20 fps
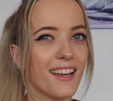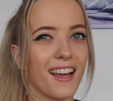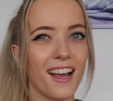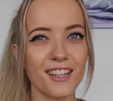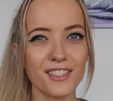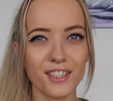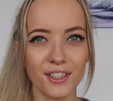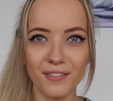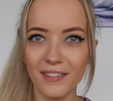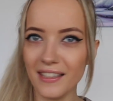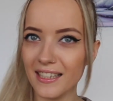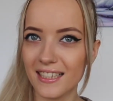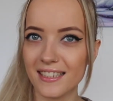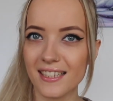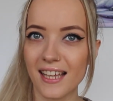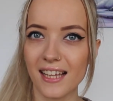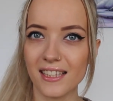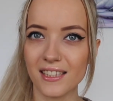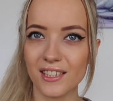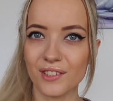I don't really
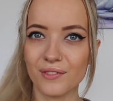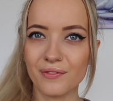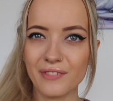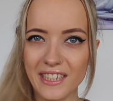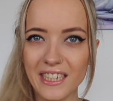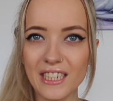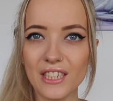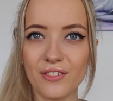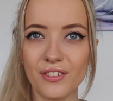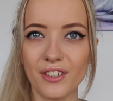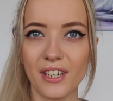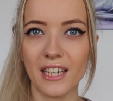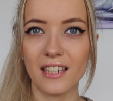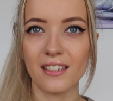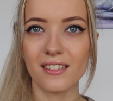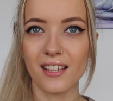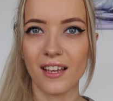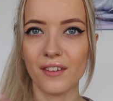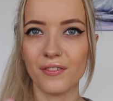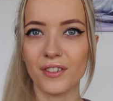tend to reach for it
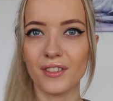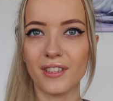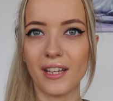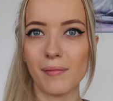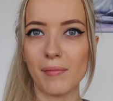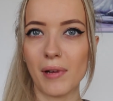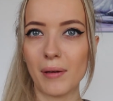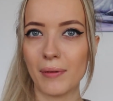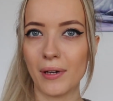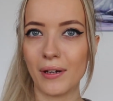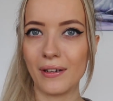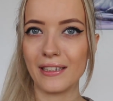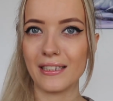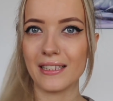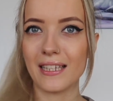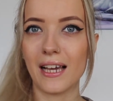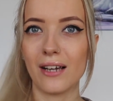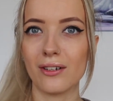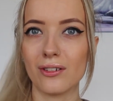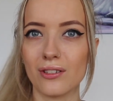because I feel like my
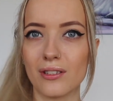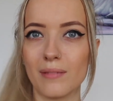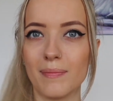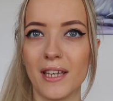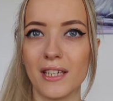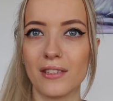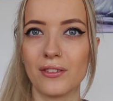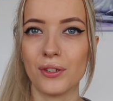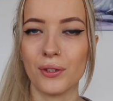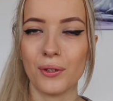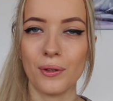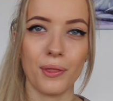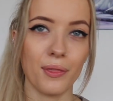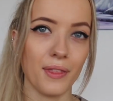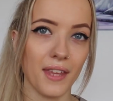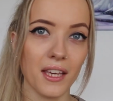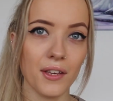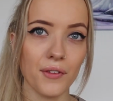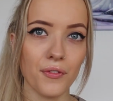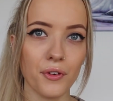ponytail is a bit too
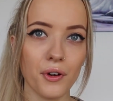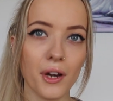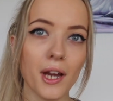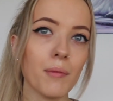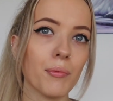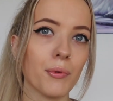thick for it,